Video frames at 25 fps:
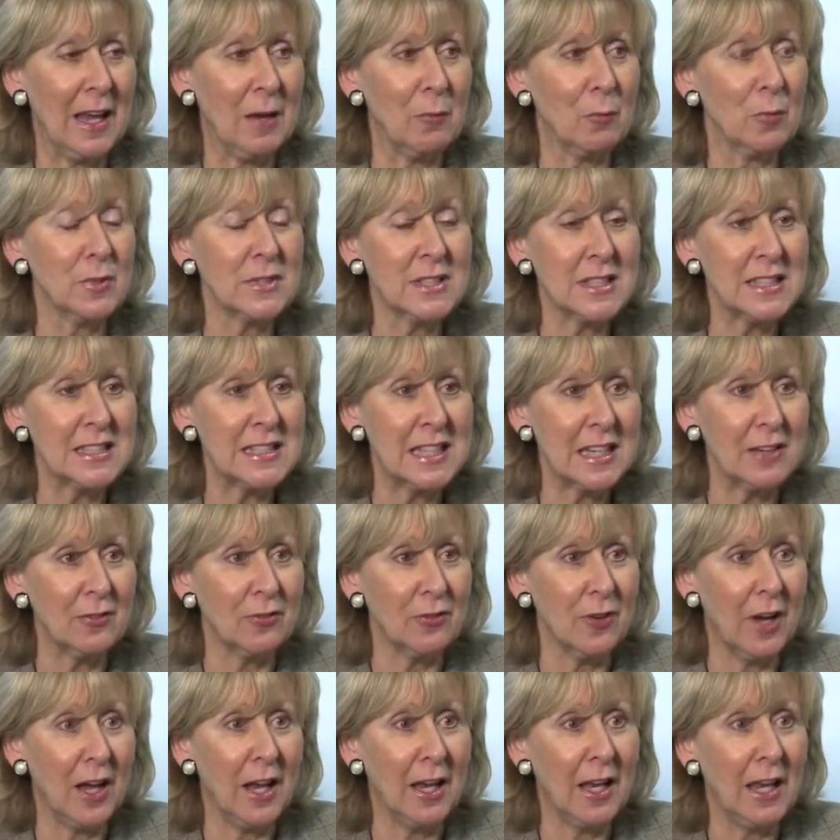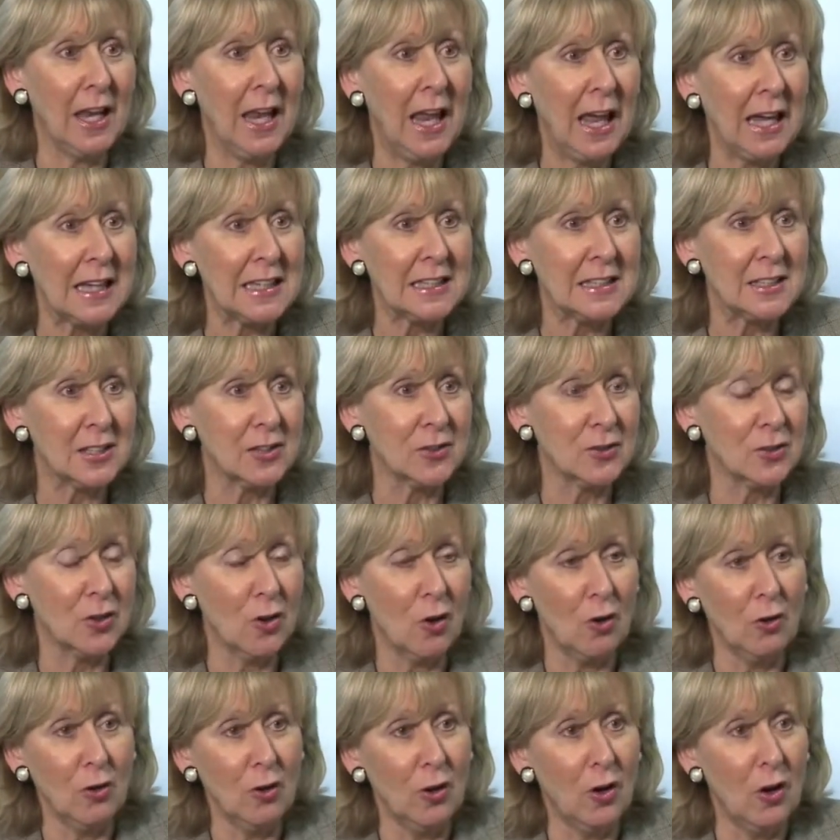It was as if a light had
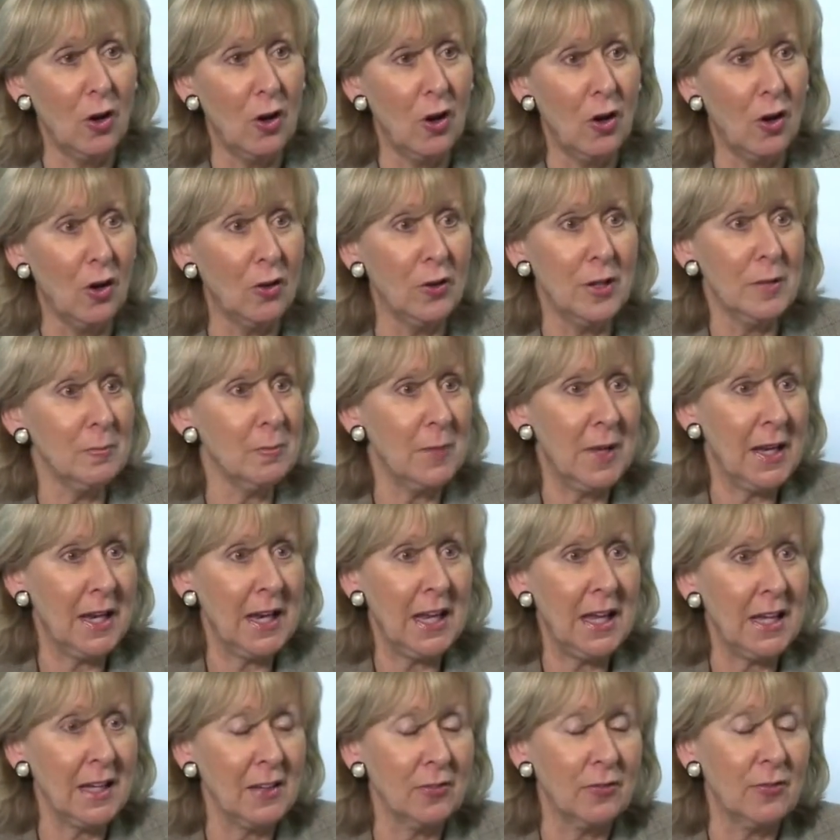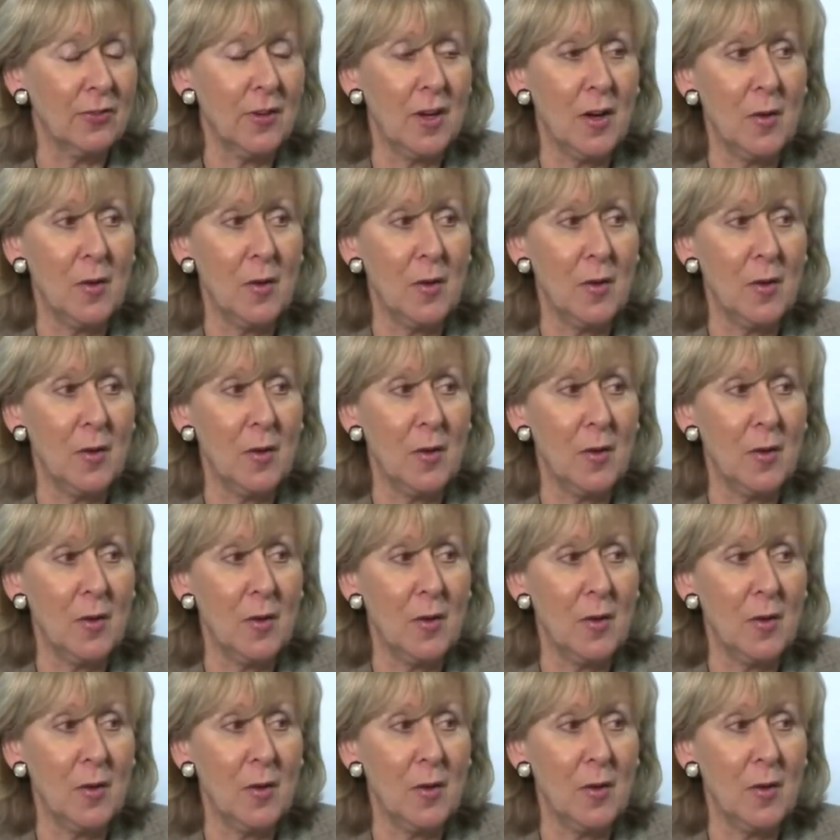gone on in my life.